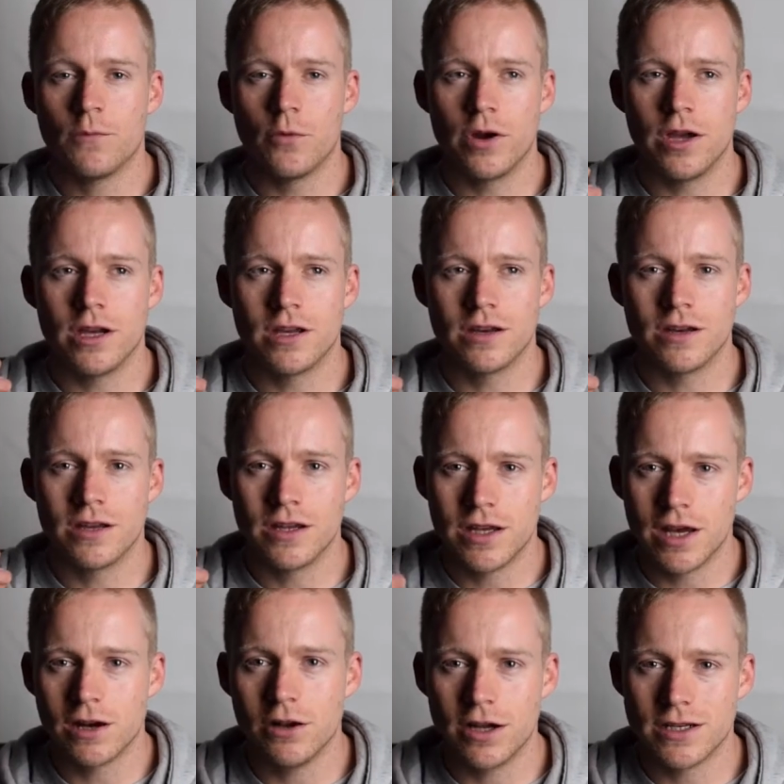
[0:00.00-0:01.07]
where you can
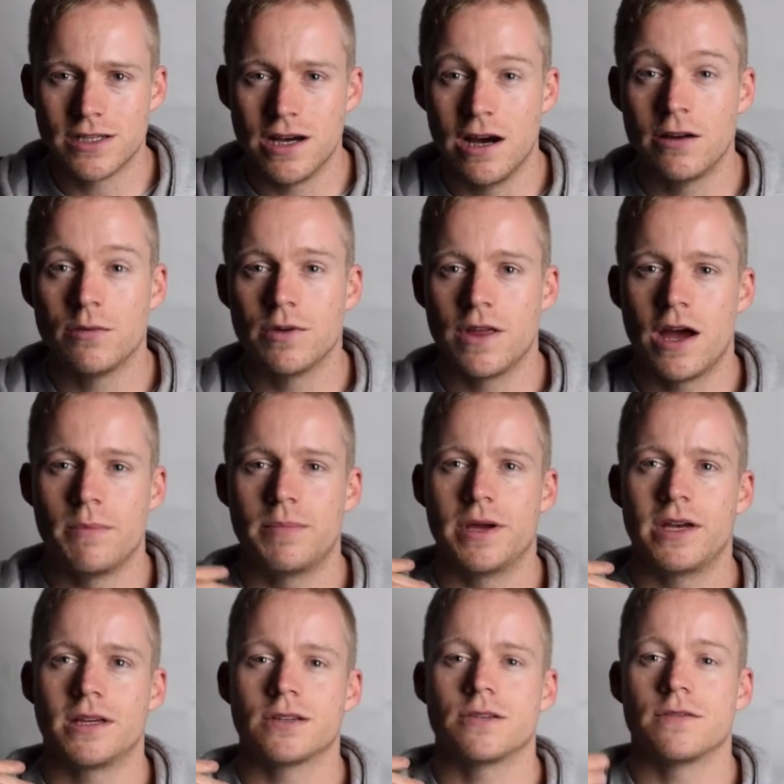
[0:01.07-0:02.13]
get a lot done without
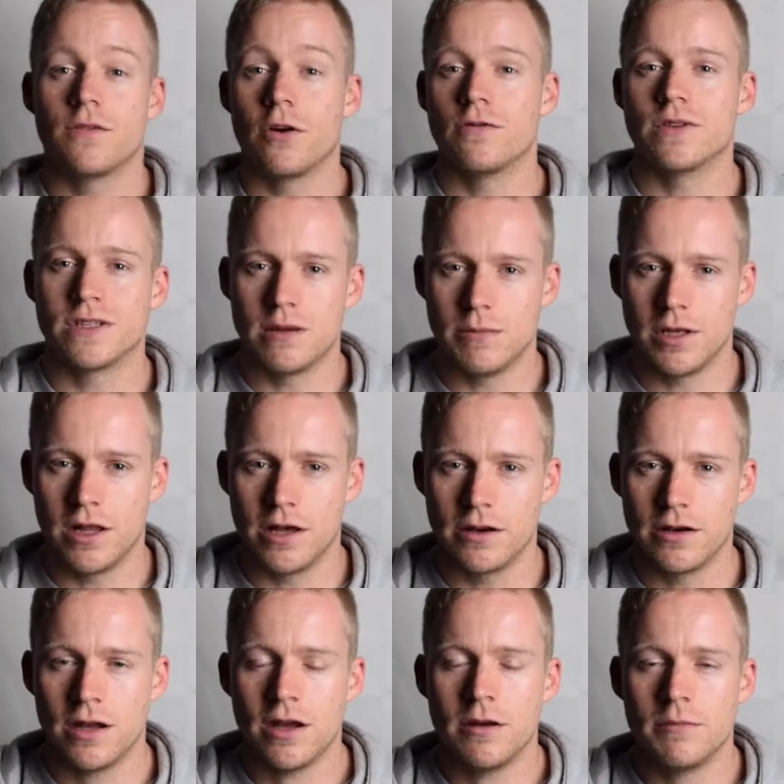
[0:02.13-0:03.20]
being sort of
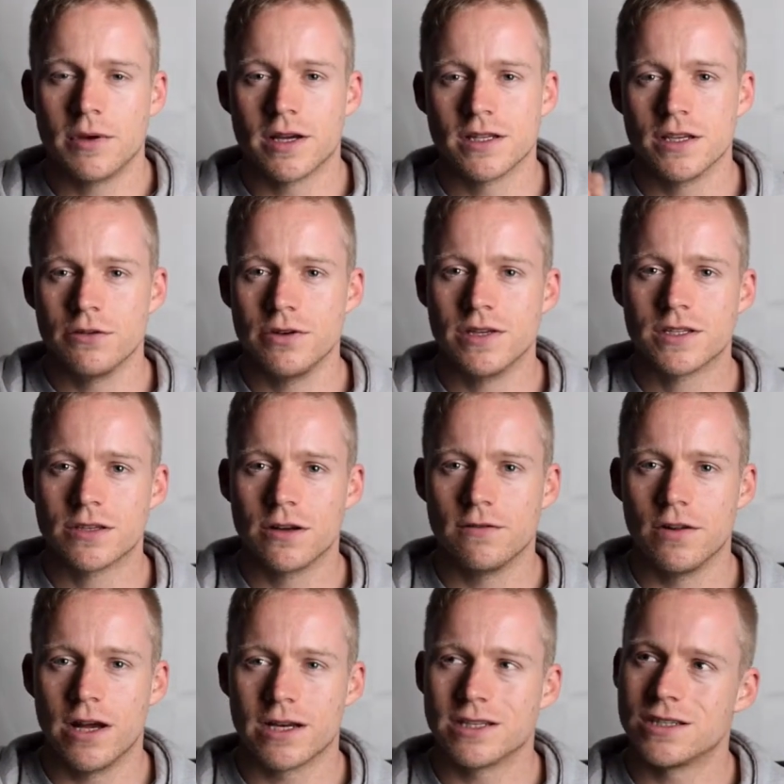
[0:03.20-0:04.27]
overstimulated, because there is sort of
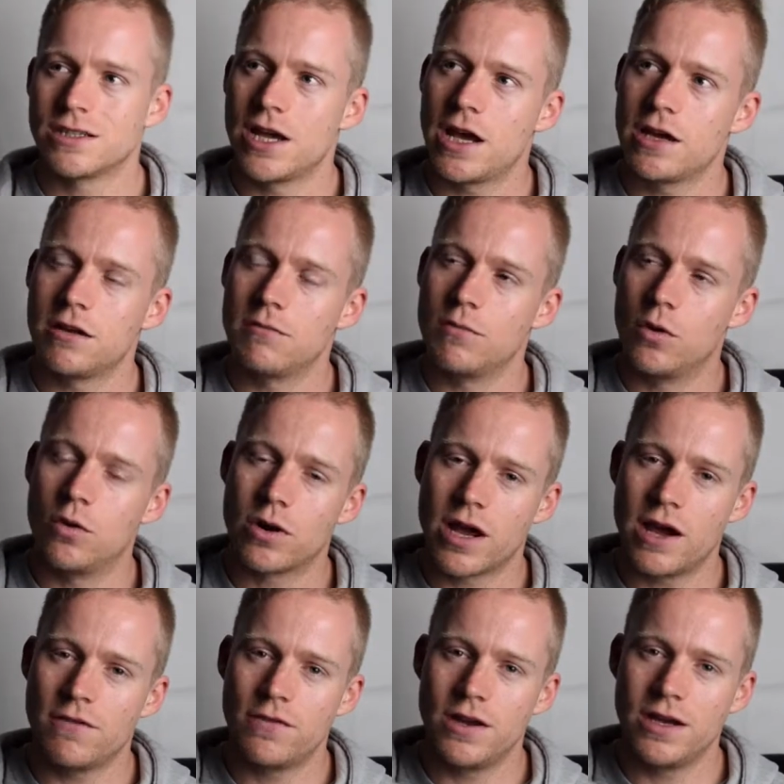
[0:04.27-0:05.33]
like just taking more
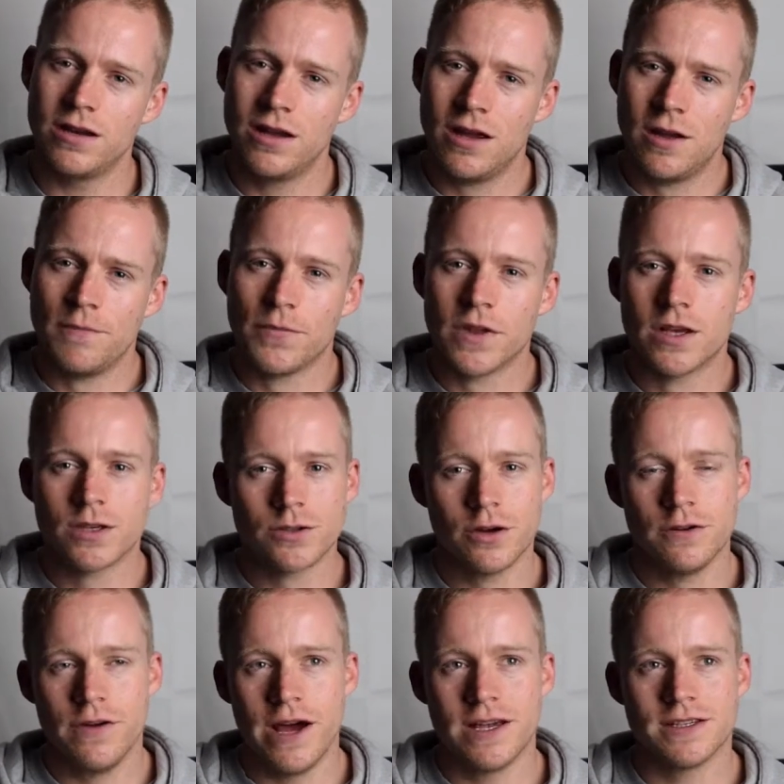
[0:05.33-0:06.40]
caffeine
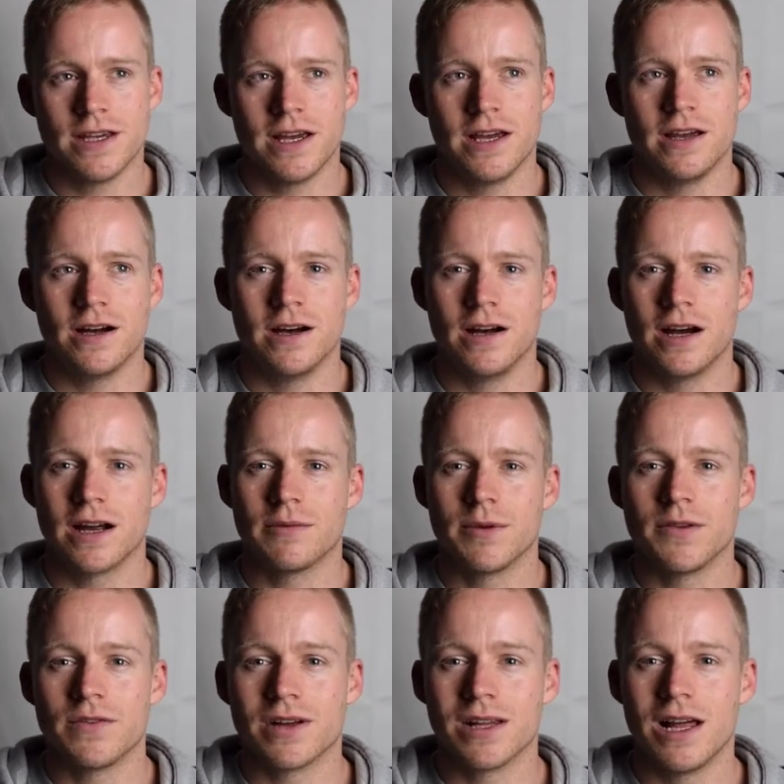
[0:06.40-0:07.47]
sort of has a bit
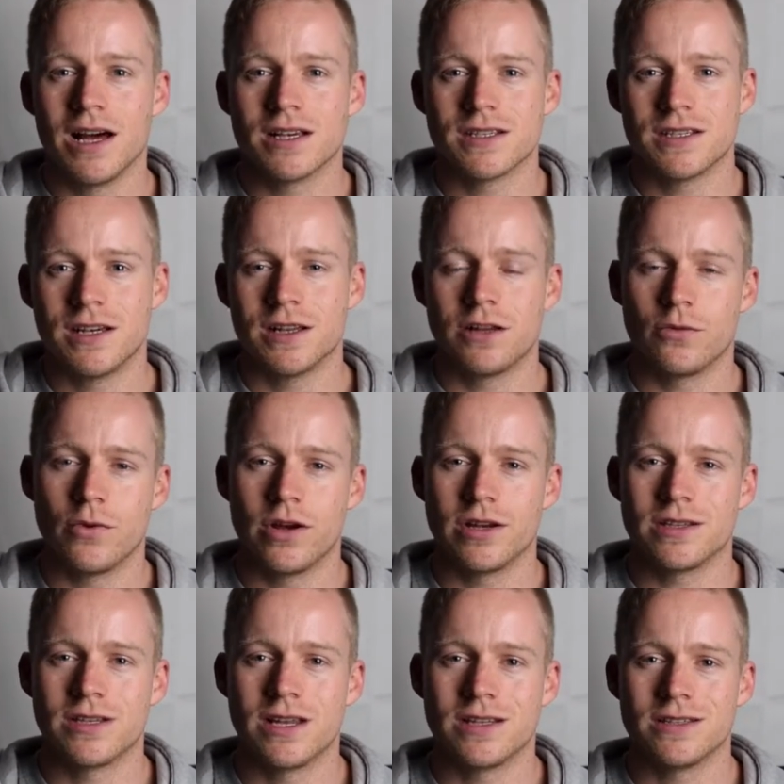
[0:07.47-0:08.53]
of a glass ceiling
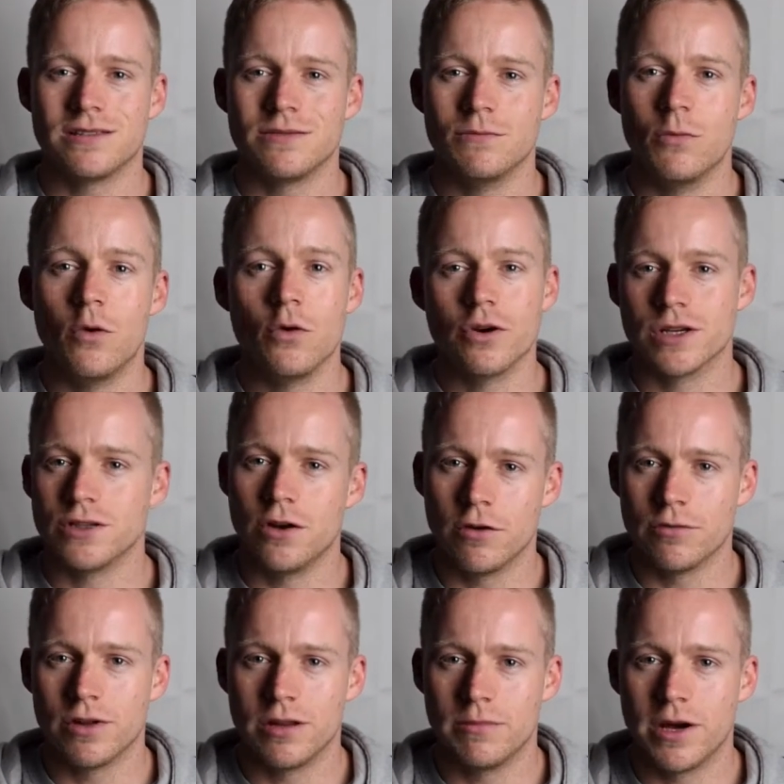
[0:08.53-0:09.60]
where more is
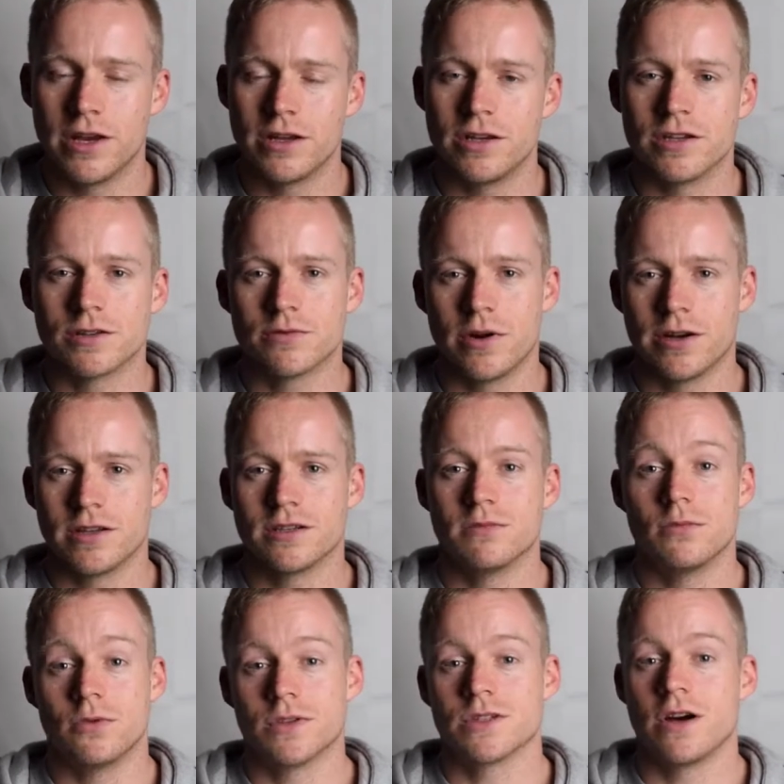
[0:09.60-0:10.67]
not really better. You just run into
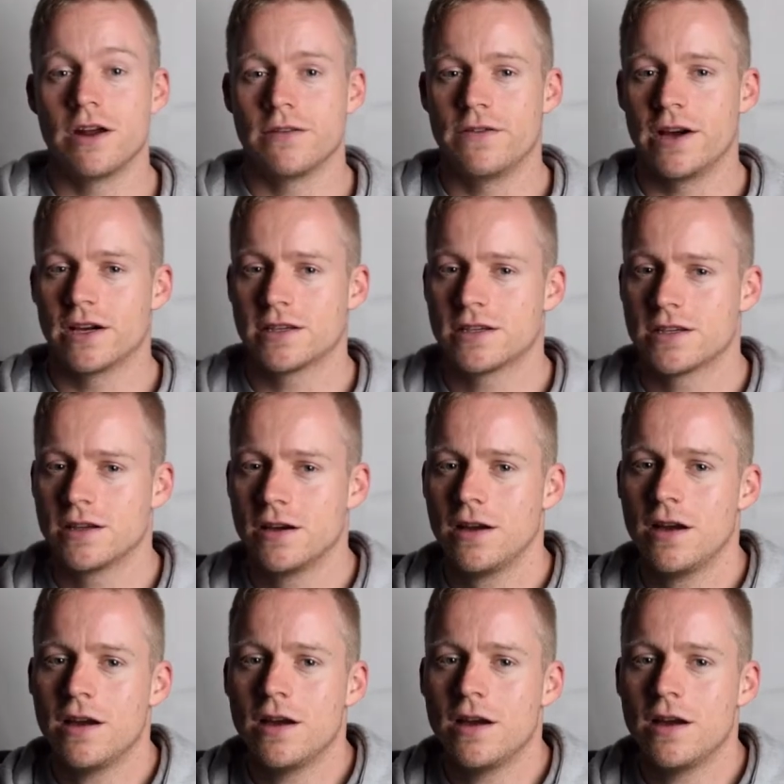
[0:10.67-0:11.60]
more side effects.